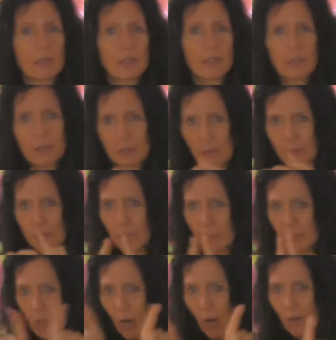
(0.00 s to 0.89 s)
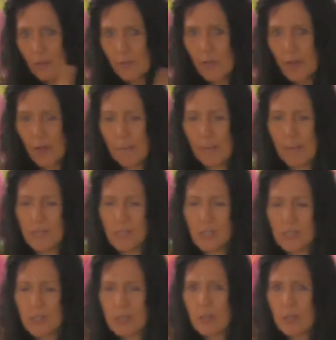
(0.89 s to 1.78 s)
You know, the star that I
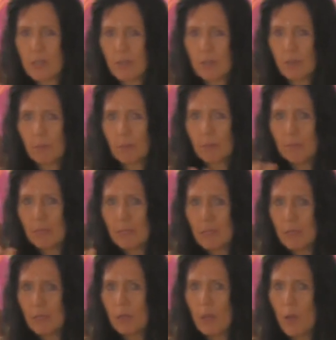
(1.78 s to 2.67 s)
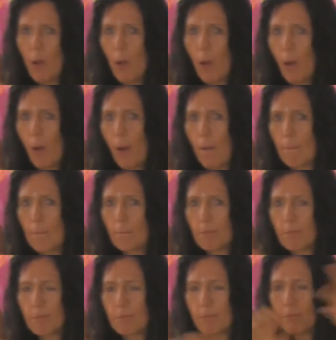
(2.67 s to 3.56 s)
mentioned, the many
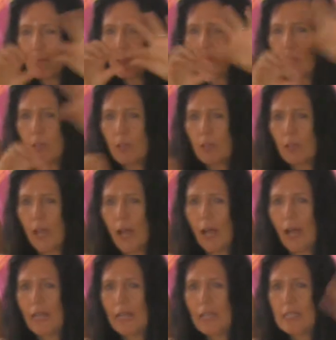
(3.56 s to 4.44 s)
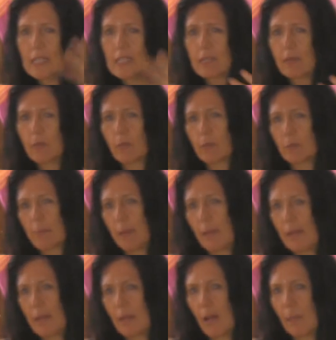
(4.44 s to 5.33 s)
lines that were
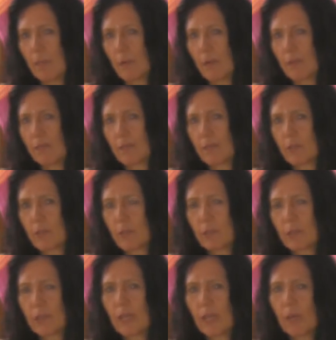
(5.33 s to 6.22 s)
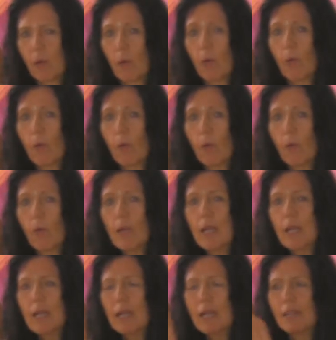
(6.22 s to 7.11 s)
made up of to create a whole,
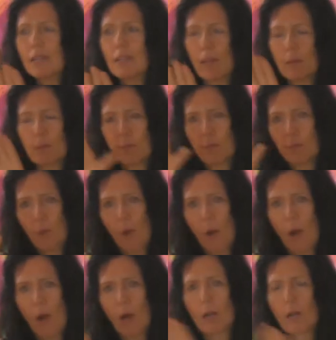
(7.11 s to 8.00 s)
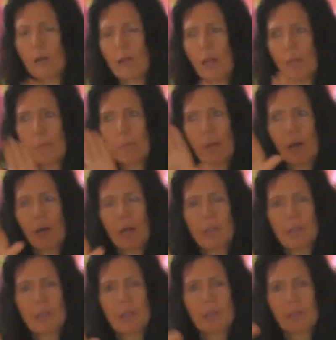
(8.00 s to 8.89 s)
that prong, that
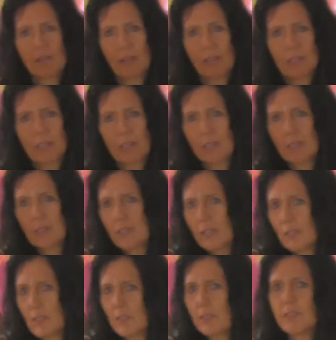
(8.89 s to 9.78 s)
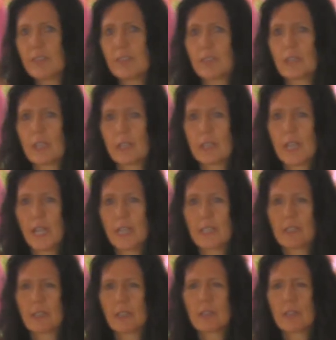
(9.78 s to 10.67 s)
part of us that needs to feel
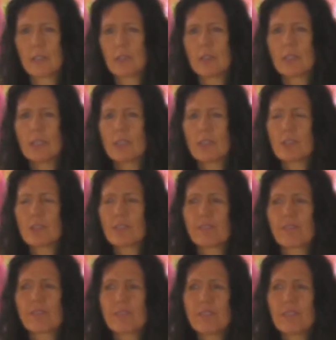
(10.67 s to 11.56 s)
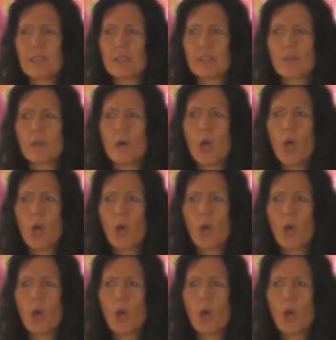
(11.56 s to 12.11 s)
connected or needs to feel